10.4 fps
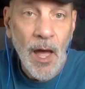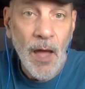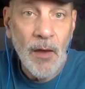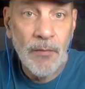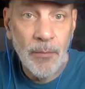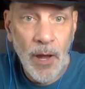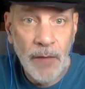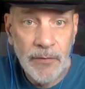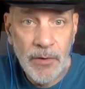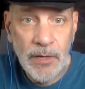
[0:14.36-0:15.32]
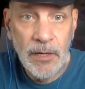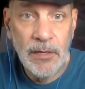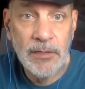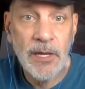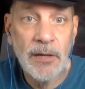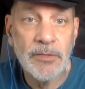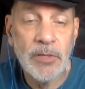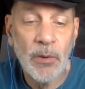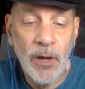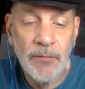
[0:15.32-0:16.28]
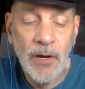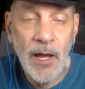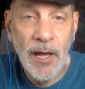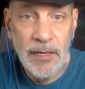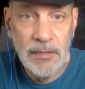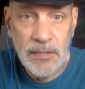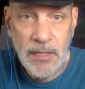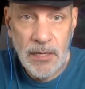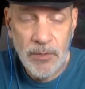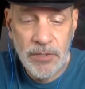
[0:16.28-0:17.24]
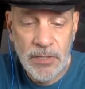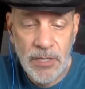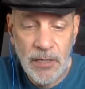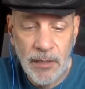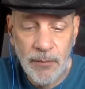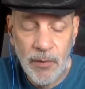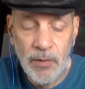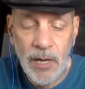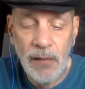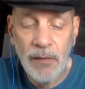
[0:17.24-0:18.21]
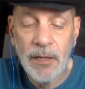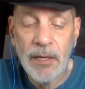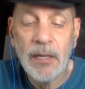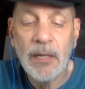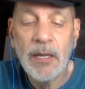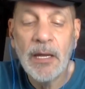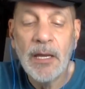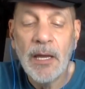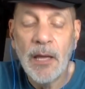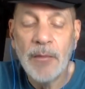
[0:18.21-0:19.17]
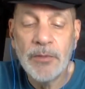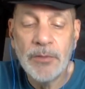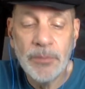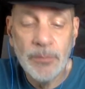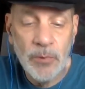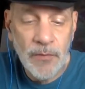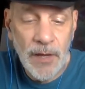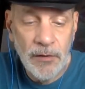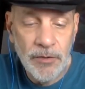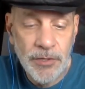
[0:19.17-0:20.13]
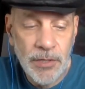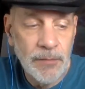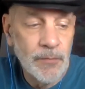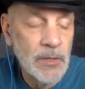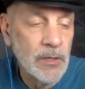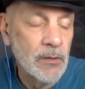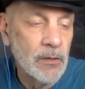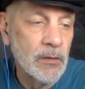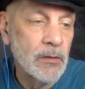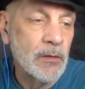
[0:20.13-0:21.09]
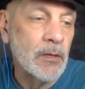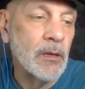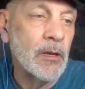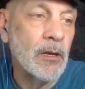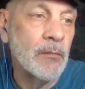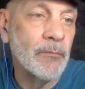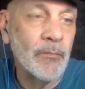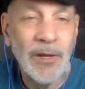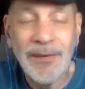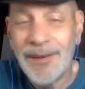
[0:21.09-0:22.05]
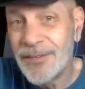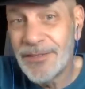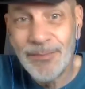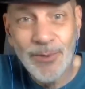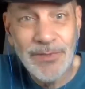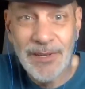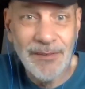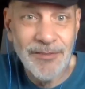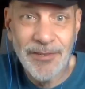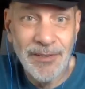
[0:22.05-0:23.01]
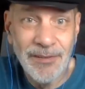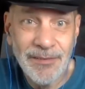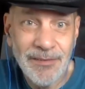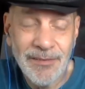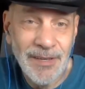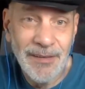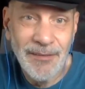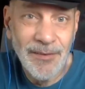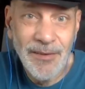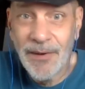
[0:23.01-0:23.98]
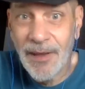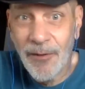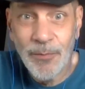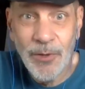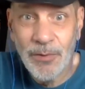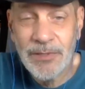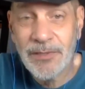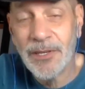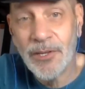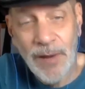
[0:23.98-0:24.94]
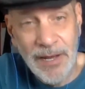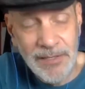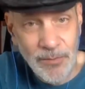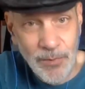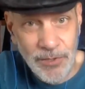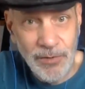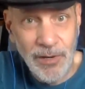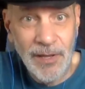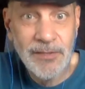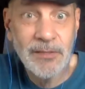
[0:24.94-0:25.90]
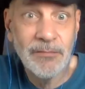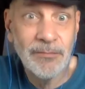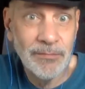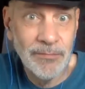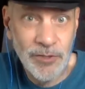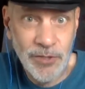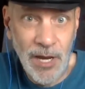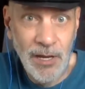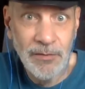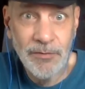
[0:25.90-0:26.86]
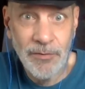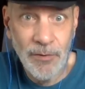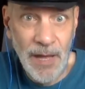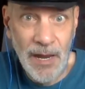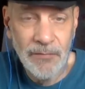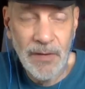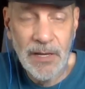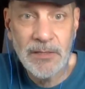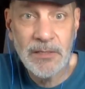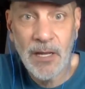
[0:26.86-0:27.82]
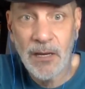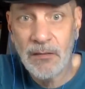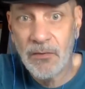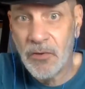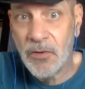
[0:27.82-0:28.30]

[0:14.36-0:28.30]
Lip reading: I offer private readings. I also offer IET, which is healing, helps you to move energy. It just moves energy. You know, they won't help you. It's like you ask what you'd like to change or manifest, and